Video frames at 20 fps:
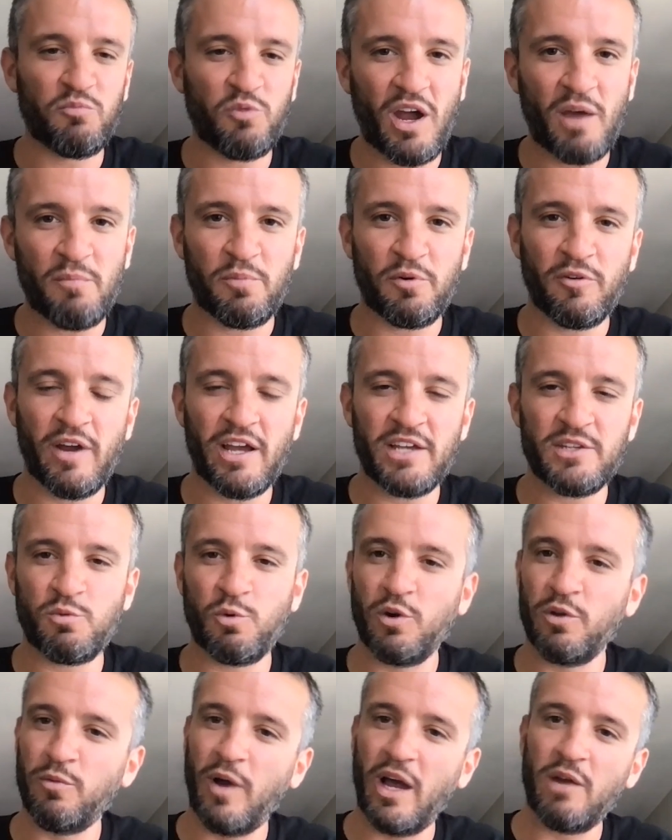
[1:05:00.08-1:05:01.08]
Rob Perez,
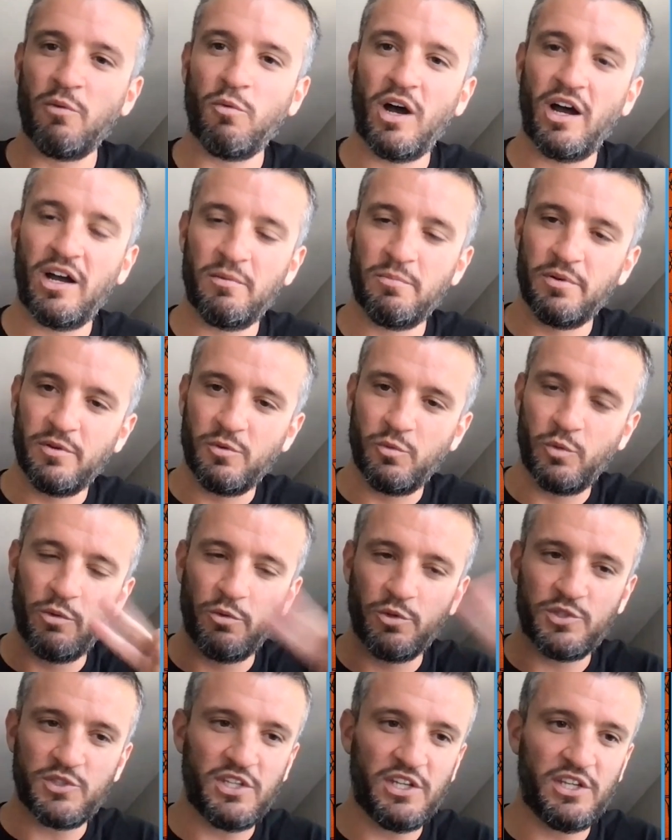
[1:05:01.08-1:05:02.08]
World Wide Wob. We
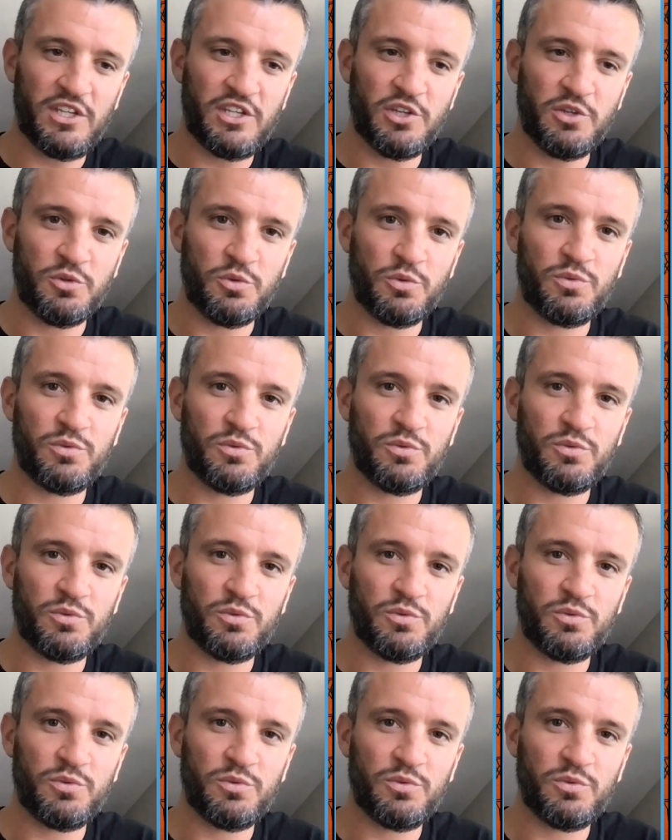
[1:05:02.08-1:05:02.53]
will see you